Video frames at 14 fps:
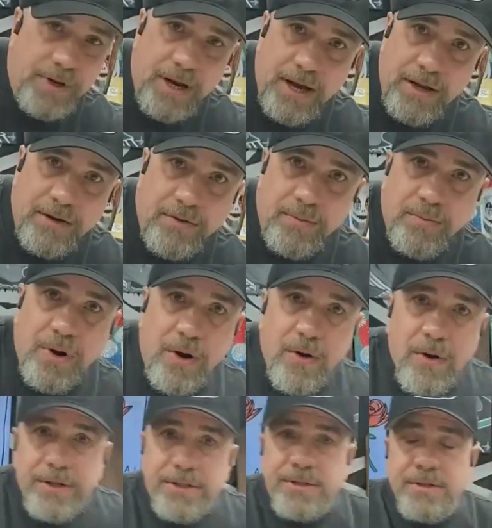I had other
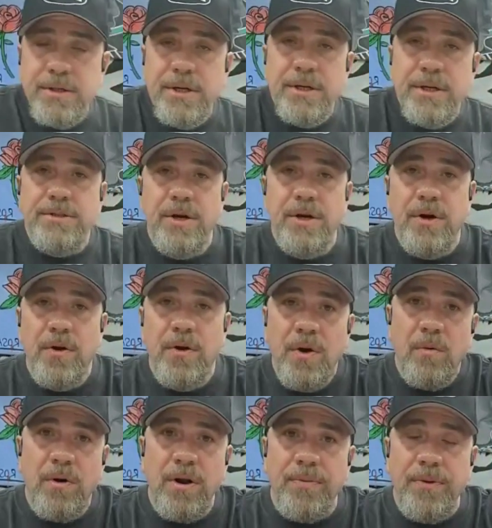priorities. So
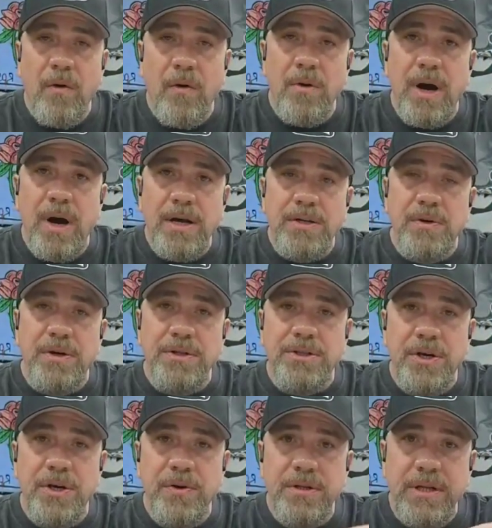what I thought we might do on the
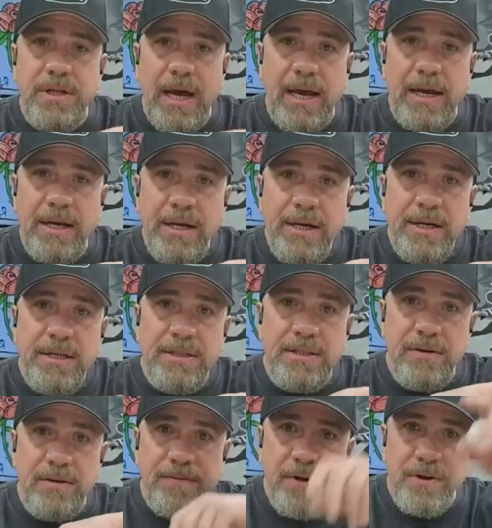show today is
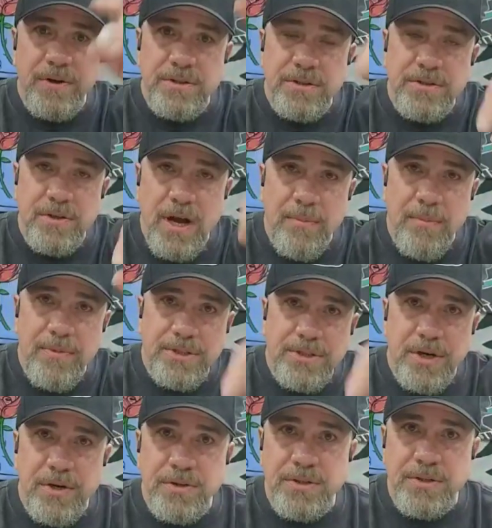get folks to drop the
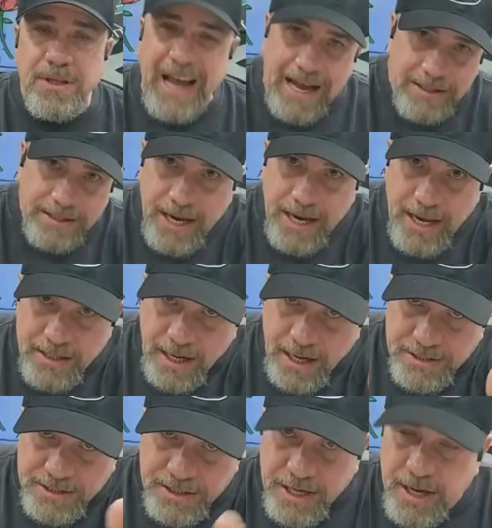shows that not yet,
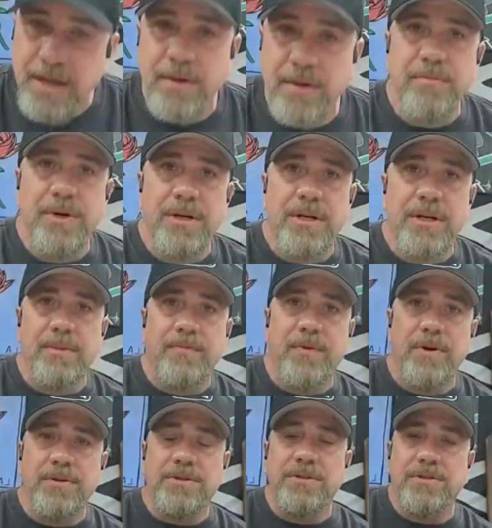but get
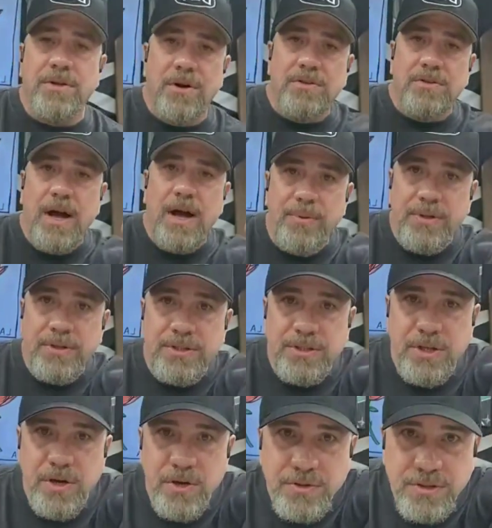folks to start dropping the
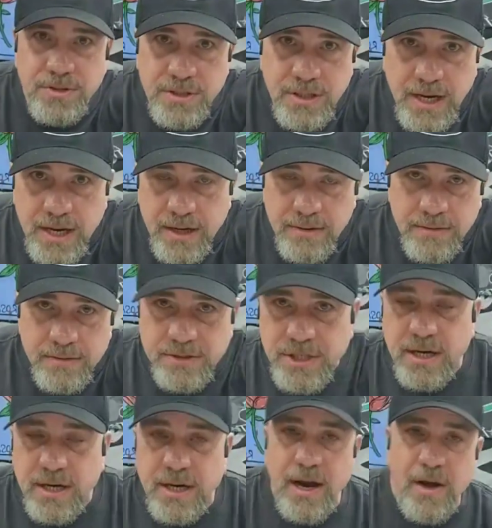shows that they
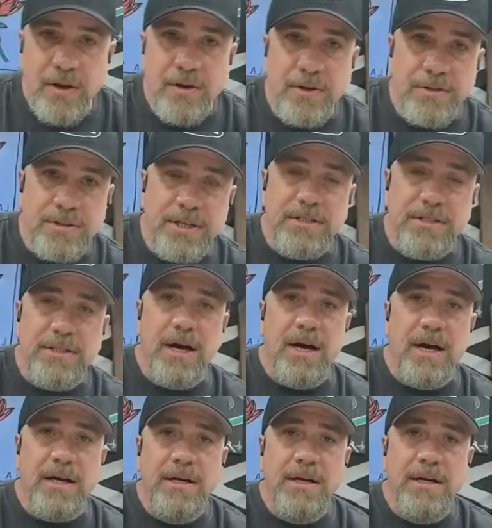check out on TikTok.